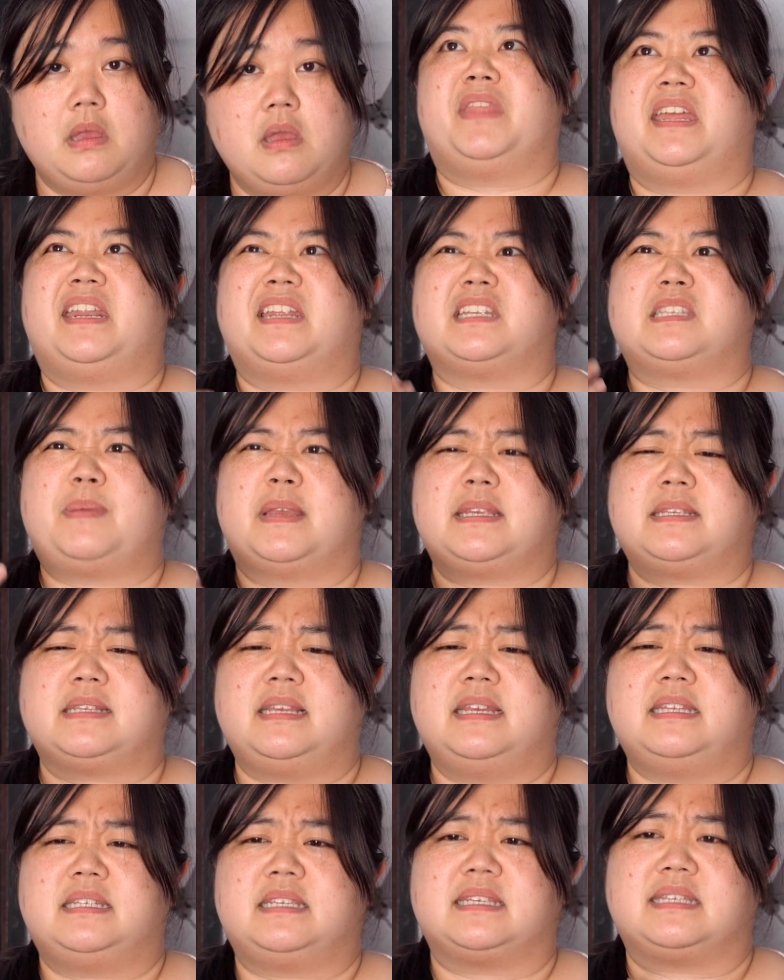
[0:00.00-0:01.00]
And it's
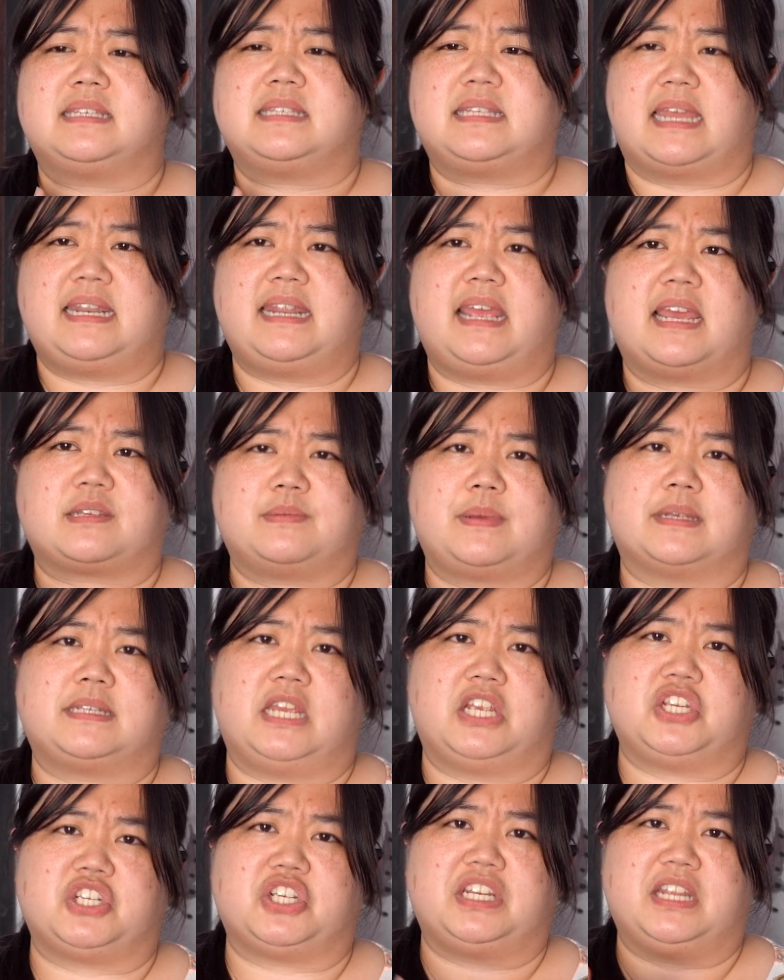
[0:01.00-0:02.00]
basically to set
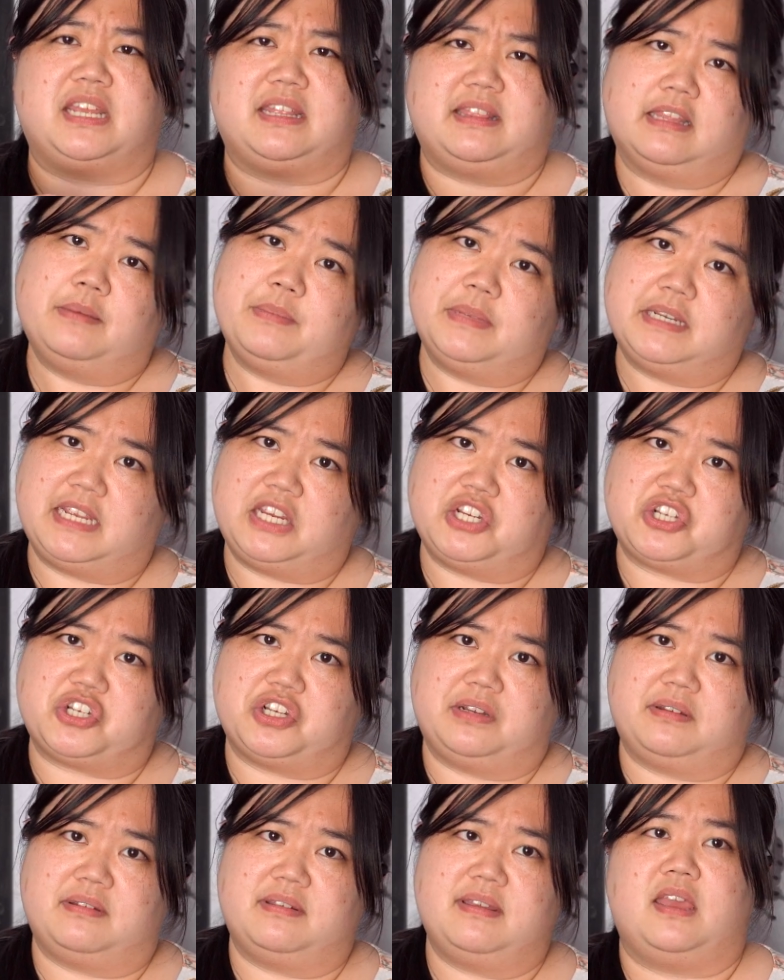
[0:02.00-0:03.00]
expectation and
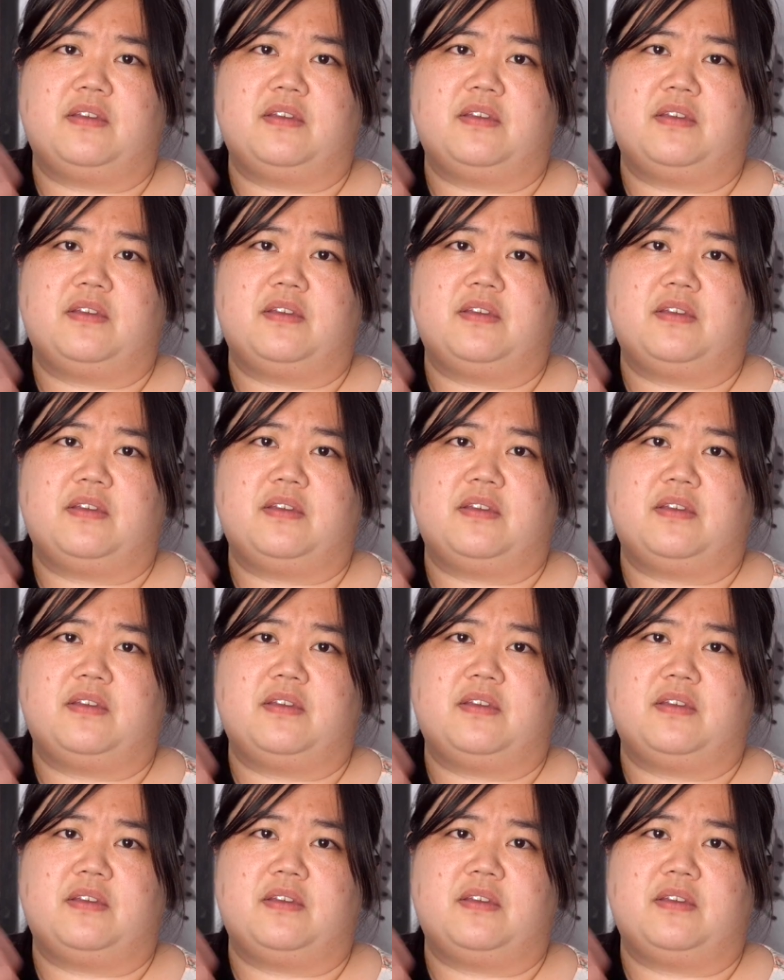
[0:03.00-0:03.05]
limitation.